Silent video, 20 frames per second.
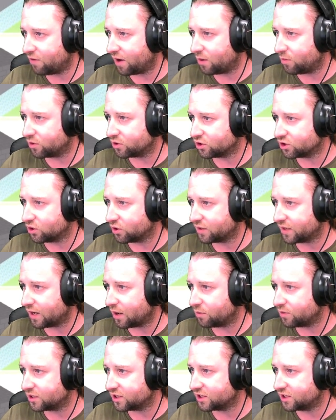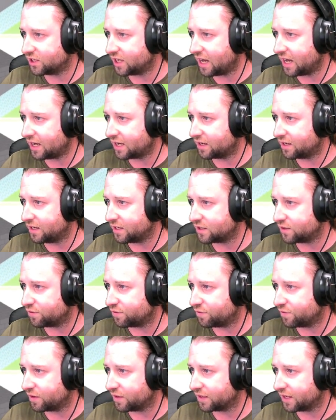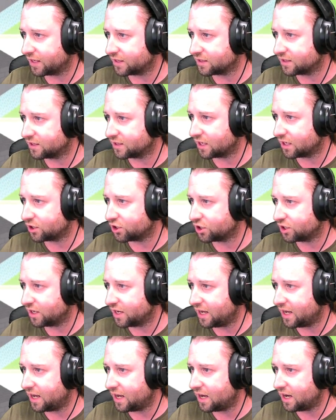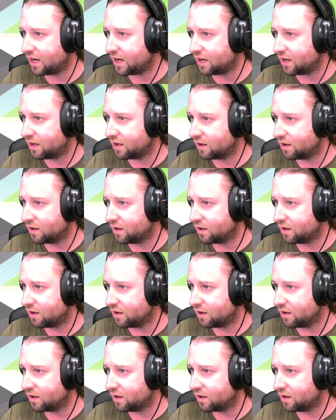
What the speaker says: Right, we'll sort that out in a sec. Need to fill that section in.